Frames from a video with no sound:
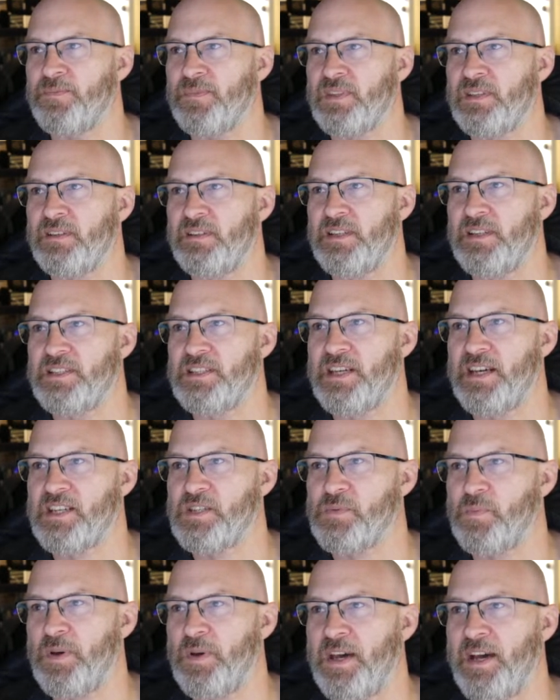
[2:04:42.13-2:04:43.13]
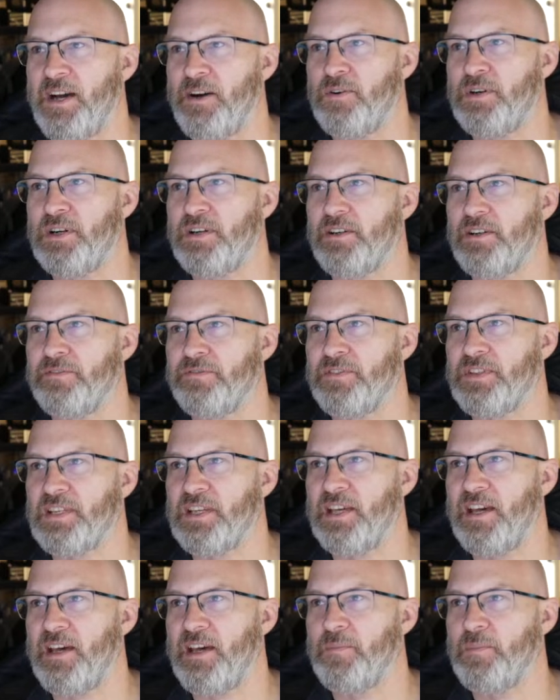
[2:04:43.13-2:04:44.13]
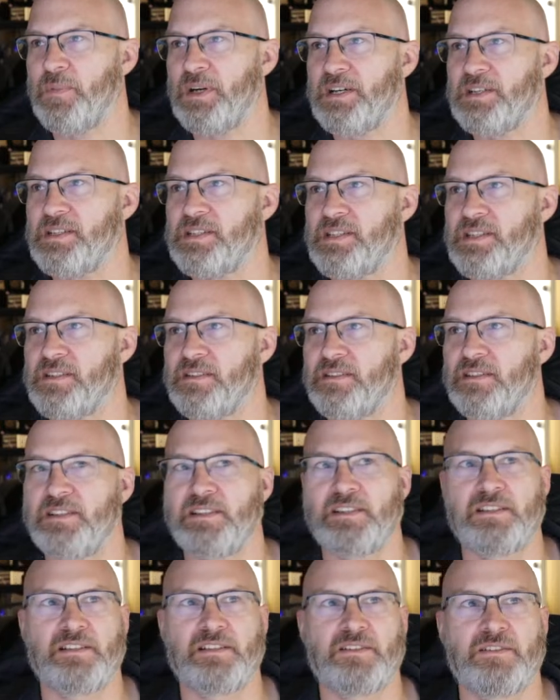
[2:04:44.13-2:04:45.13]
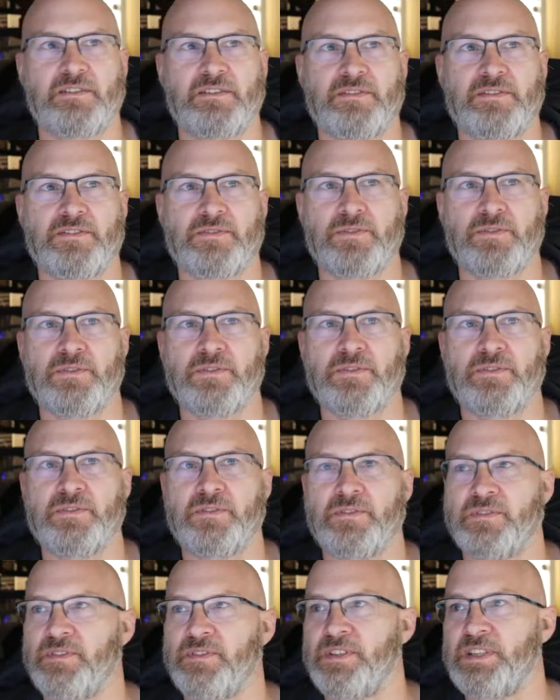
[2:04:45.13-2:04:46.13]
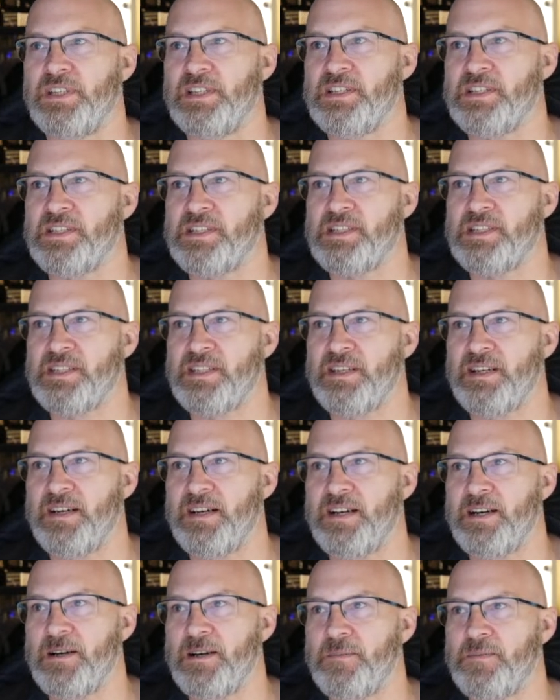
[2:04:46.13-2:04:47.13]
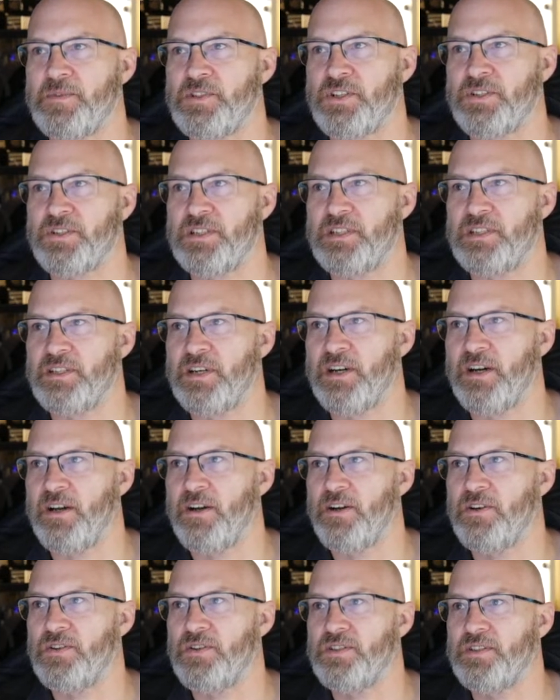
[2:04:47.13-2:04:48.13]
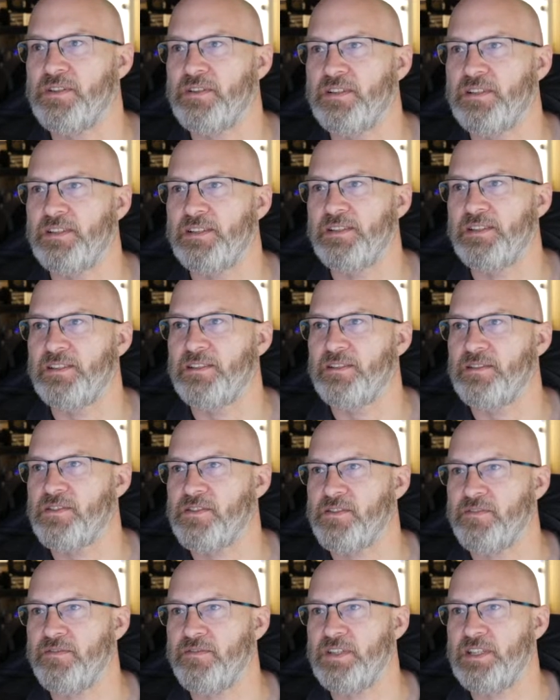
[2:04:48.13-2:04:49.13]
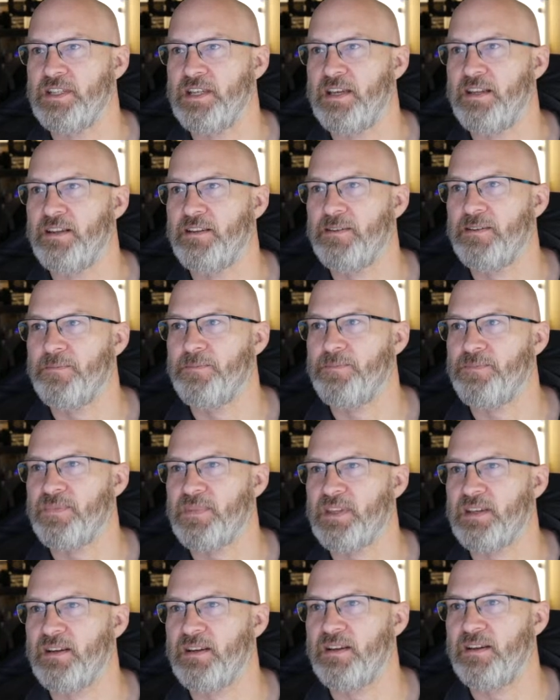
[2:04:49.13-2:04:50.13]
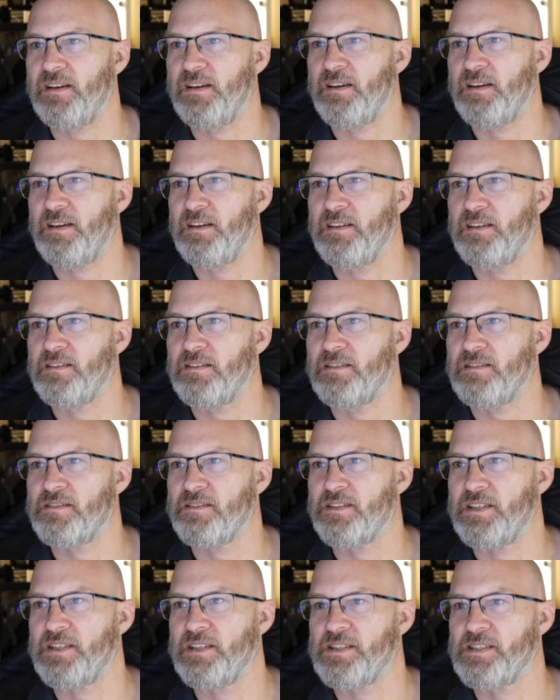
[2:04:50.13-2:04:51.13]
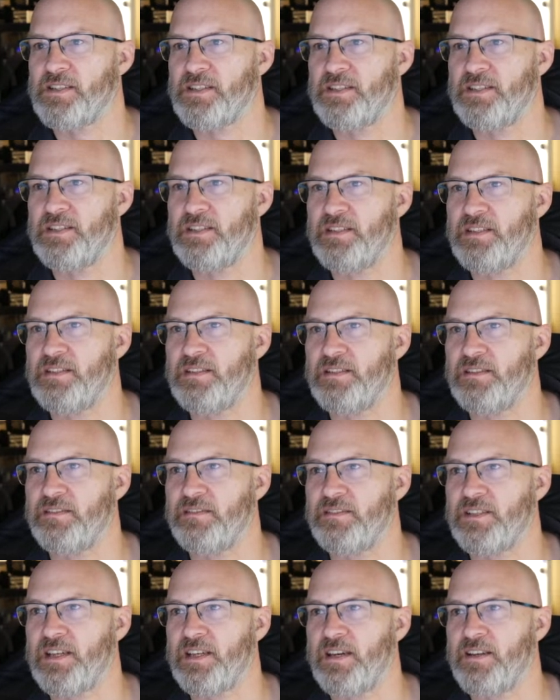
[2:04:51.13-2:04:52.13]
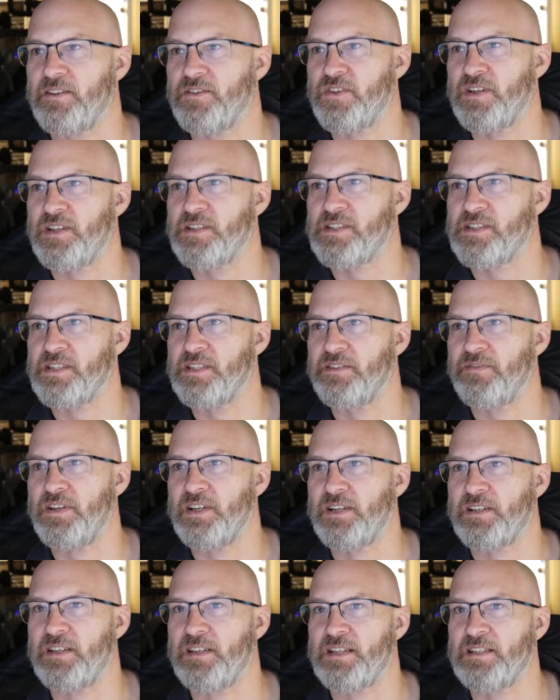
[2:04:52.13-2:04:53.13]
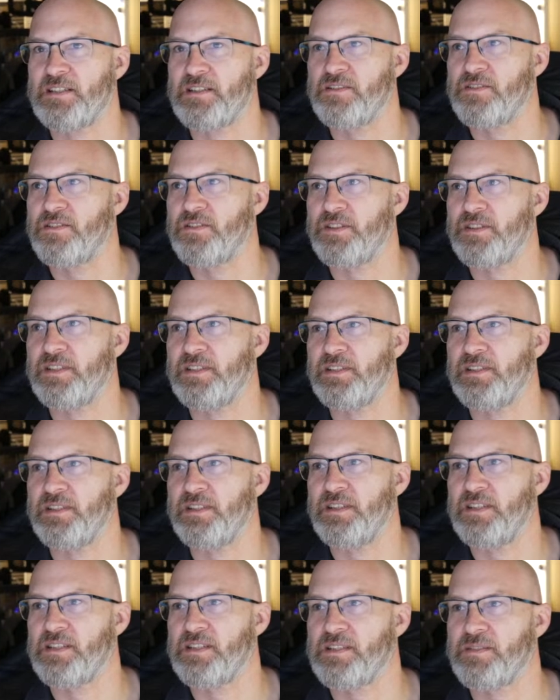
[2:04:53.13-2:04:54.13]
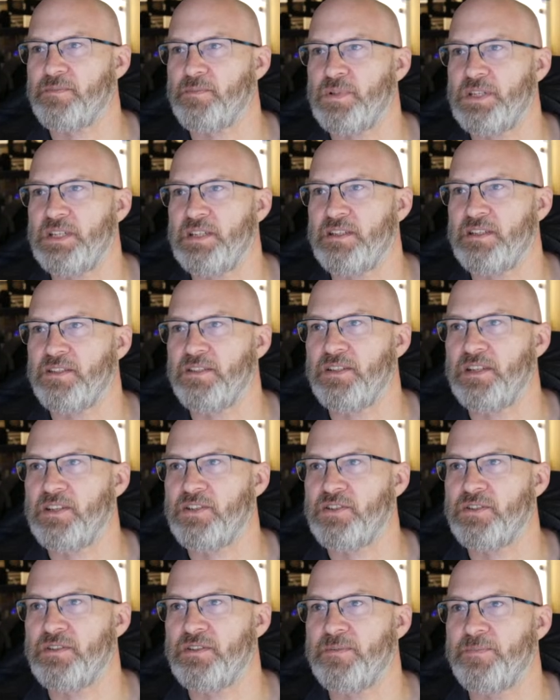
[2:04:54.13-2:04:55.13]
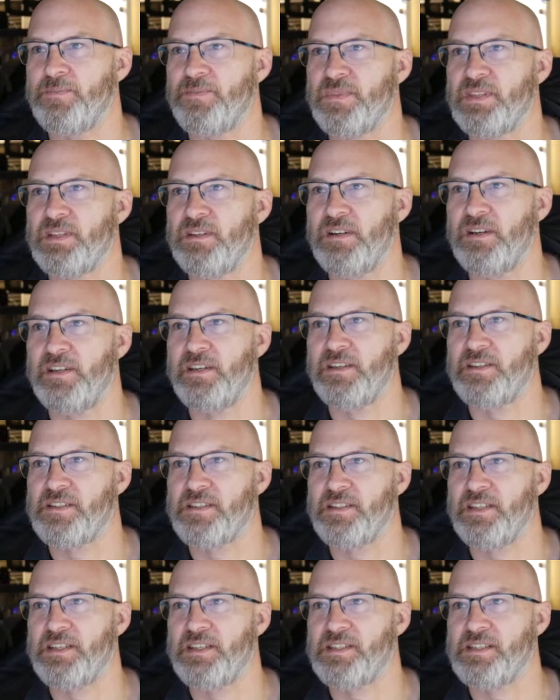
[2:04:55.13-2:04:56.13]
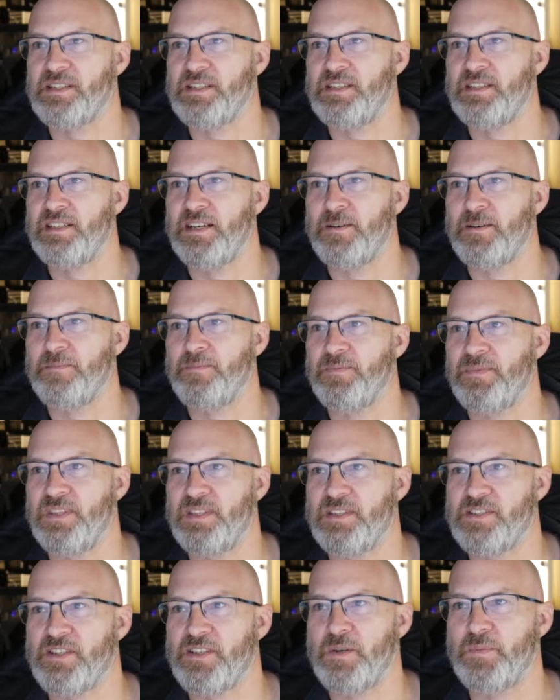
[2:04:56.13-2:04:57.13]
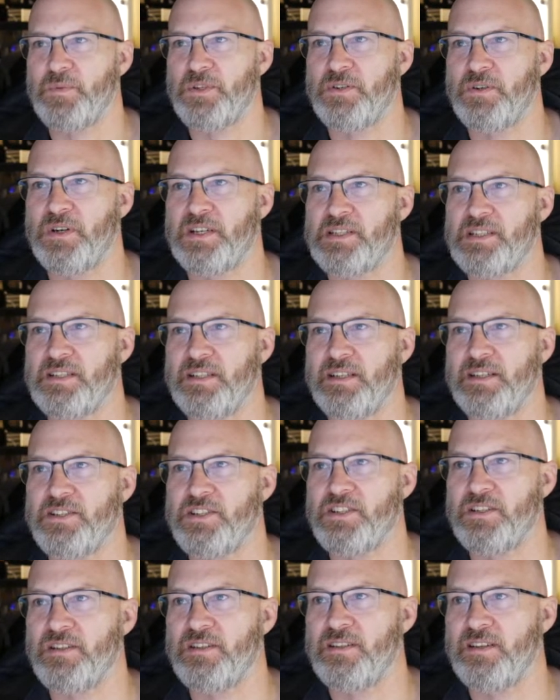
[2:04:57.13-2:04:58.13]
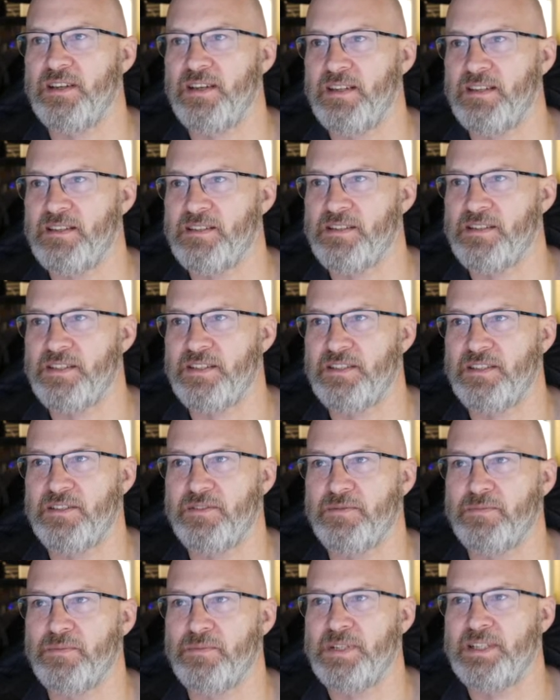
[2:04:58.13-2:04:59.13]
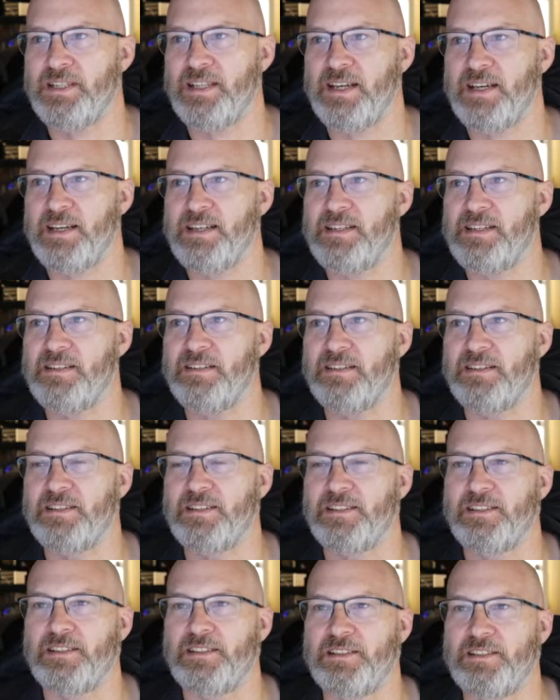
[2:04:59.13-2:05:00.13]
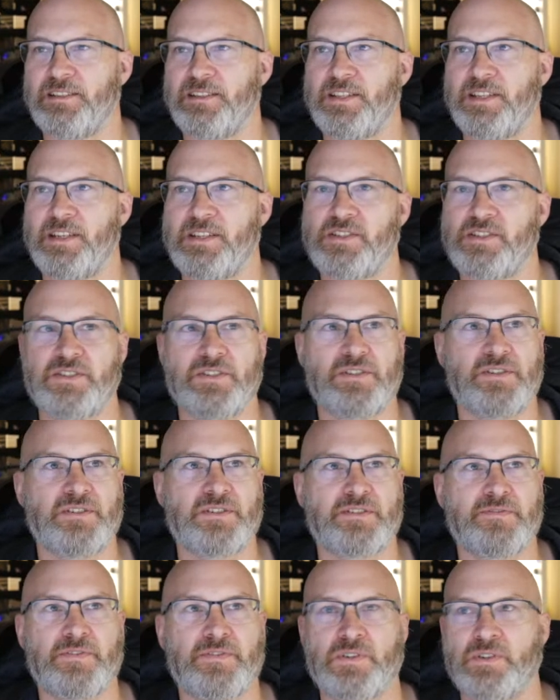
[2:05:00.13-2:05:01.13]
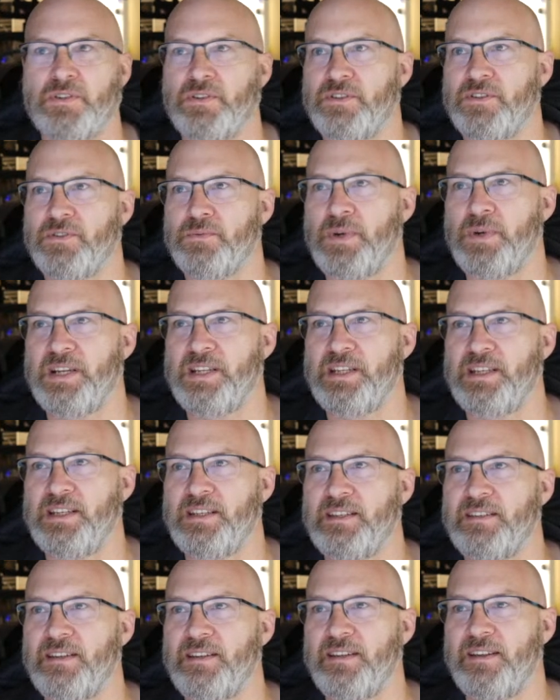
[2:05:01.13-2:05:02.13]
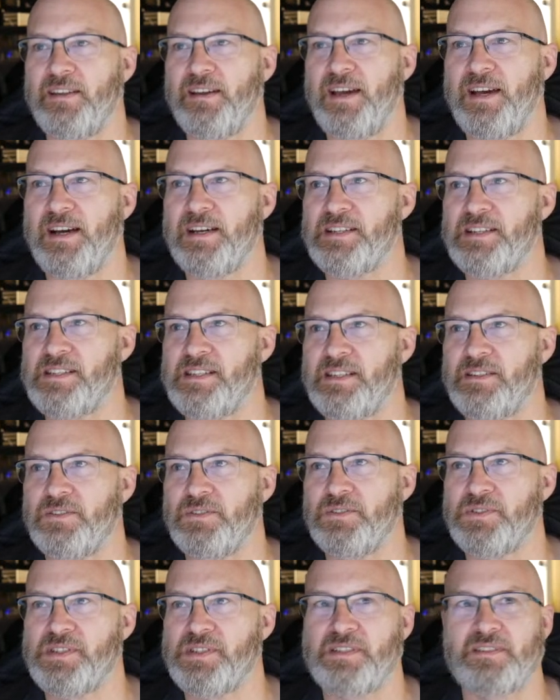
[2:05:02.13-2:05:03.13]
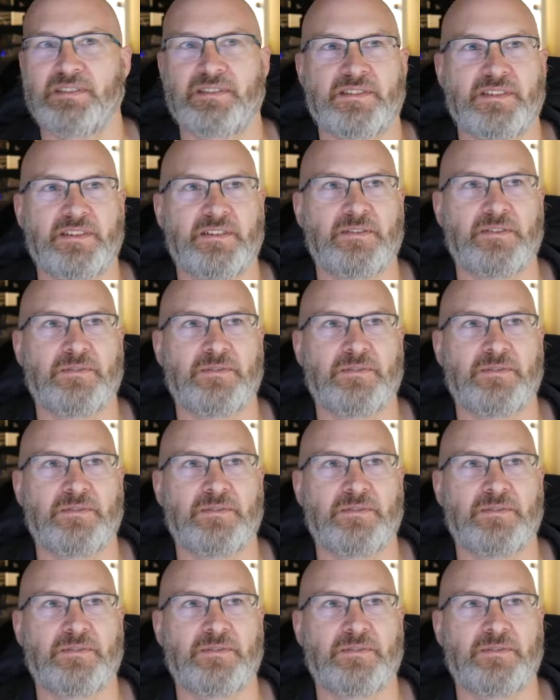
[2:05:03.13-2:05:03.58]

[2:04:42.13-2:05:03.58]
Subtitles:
It takes power off the CAN bus through this Schottky diode to VIN, and there's the CAN transceiver connected to the ESP32. Oh yeah, so there's the here's the opto isolation and the relay that is used for the ready in out signals. So